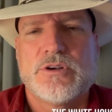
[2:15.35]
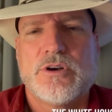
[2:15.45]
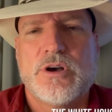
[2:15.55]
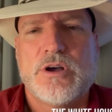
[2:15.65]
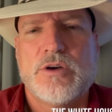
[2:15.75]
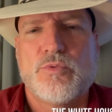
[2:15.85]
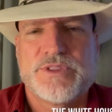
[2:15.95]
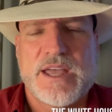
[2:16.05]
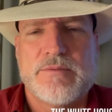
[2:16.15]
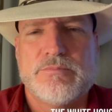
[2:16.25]
Uh, with
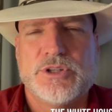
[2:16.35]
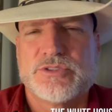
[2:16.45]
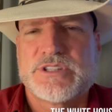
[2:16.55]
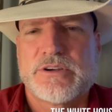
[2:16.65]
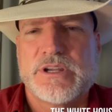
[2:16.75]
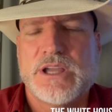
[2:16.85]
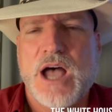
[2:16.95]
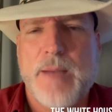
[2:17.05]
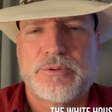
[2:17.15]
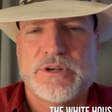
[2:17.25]
that military
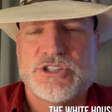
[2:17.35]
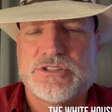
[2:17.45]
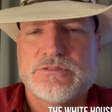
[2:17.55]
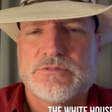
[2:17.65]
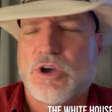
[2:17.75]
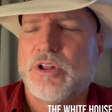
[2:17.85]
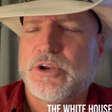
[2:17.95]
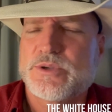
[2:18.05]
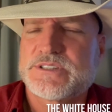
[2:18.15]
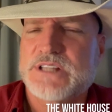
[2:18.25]
operation. All I
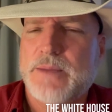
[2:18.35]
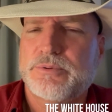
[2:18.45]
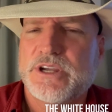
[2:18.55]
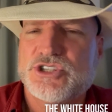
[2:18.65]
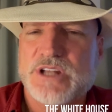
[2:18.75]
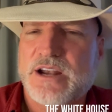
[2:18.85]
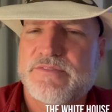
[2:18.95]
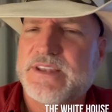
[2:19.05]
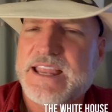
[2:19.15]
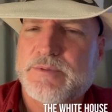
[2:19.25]
know is it's an operation. I don't know
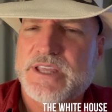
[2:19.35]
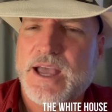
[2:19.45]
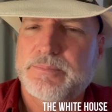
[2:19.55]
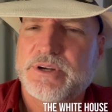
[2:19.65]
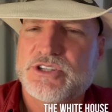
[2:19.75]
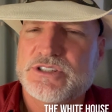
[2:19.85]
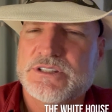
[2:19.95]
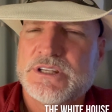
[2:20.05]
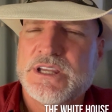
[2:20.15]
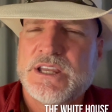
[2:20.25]
the name of the operation,
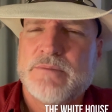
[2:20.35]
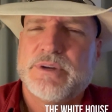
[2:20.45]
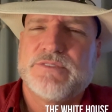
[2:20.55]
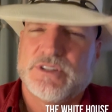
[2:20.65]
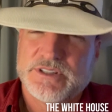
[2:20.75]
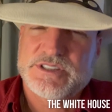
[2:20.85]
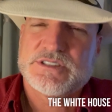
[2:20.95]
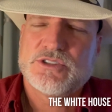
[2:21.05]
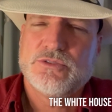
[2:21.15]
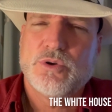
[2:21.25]
but if you listen
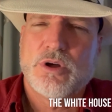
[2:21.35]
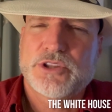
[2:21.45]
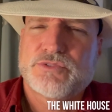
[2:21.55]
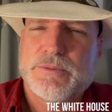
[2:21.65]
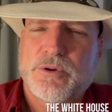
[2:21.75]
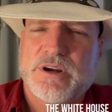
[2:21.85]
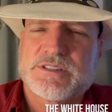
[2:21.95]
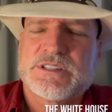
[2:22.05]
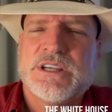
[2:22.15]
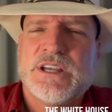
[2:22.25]
to all three
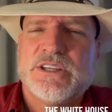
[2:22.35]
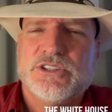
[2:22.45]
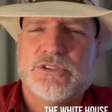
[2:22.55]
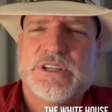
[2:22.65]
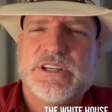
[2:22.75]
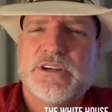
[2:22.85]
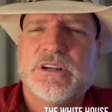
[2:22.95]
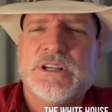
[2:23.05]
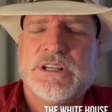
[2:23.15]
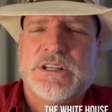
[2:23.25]
parts, you'll hear
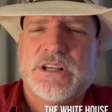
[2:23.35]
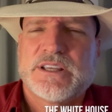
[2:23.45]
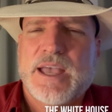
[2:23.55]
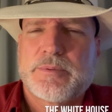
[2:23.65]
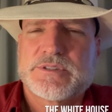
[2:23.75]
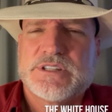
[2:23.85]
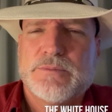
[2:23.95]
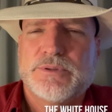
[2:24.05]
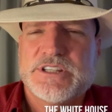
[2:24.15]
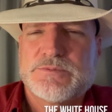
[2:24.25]
a capital city
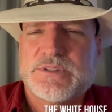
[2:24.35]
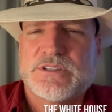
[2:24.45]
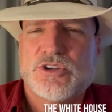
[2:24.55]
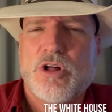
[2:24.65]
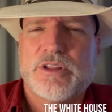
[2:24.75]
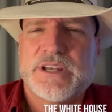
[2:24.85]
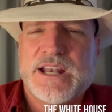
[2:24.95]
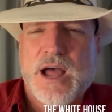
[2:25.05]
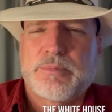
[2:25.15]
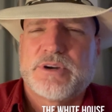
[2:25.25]
policeman call it an
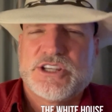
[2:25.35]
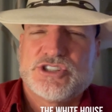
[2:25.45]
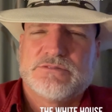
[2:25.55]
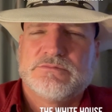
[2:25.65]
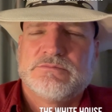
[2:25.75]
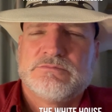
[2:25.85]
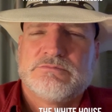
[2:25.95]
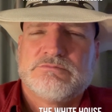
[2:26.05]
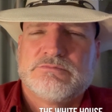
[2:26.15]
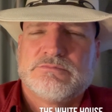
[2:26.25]
operation
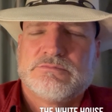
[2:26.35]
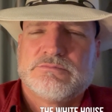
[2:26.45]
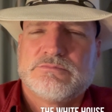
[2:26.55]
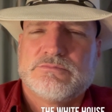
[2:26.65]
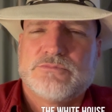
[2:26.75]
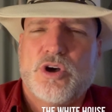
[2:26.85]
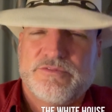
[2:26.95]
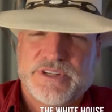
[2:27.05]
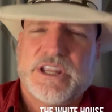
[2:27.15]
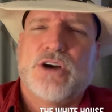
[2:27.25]
on
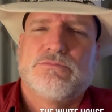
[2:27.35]
video.